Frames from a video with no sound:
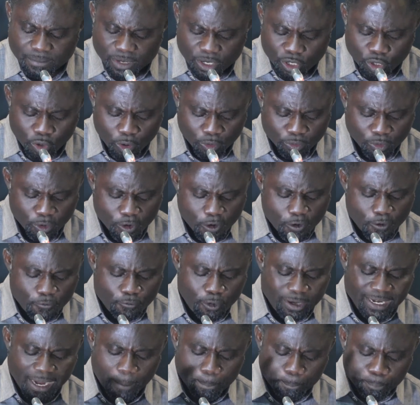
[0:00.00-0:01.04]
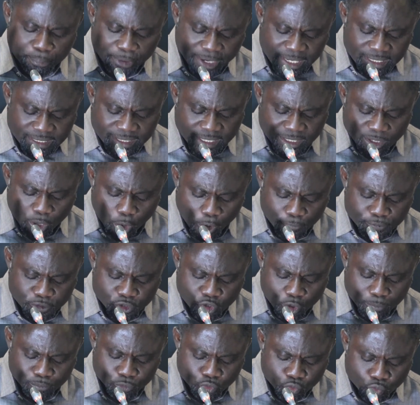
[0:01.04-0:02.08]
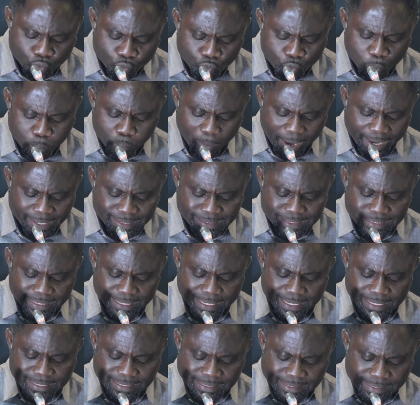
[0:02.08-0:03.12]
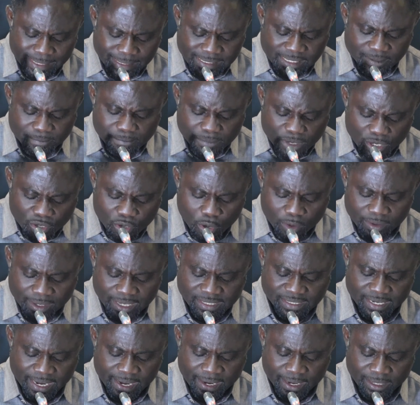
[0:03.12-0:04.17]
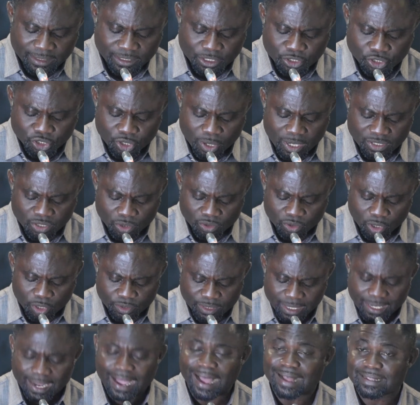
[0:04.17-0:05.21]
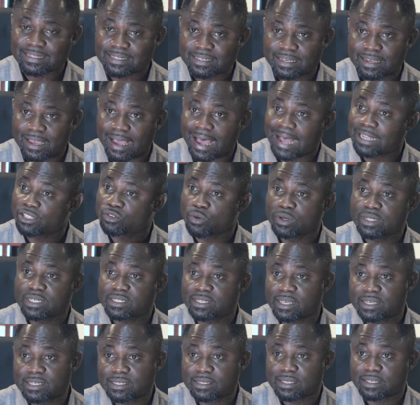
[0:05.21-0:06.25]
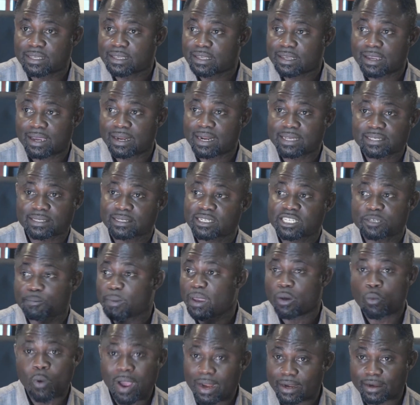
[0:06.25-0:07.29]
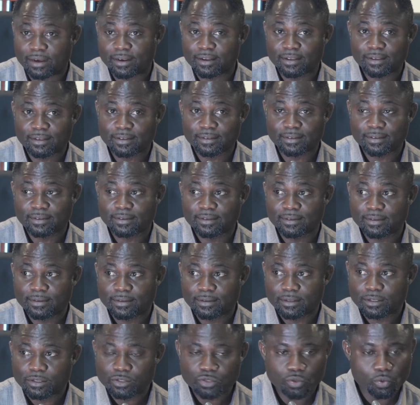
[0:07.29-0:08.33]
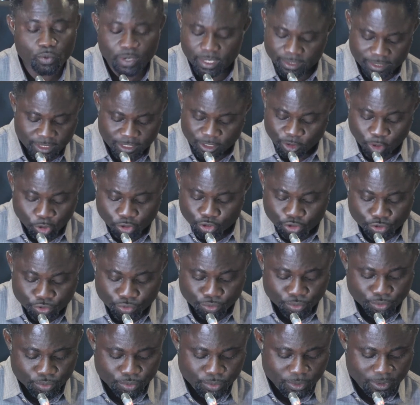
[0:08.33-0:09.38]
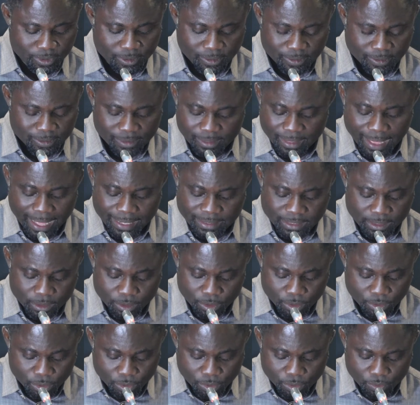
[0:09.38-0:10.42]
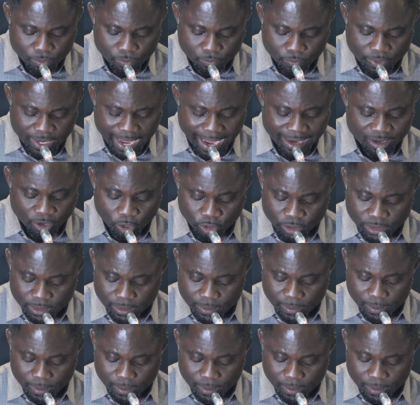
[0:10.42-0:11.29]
million for the printing of some 2.6 million National Health Insurance Authority cards at 26 Ghana cedis per one. So it is not true that we are not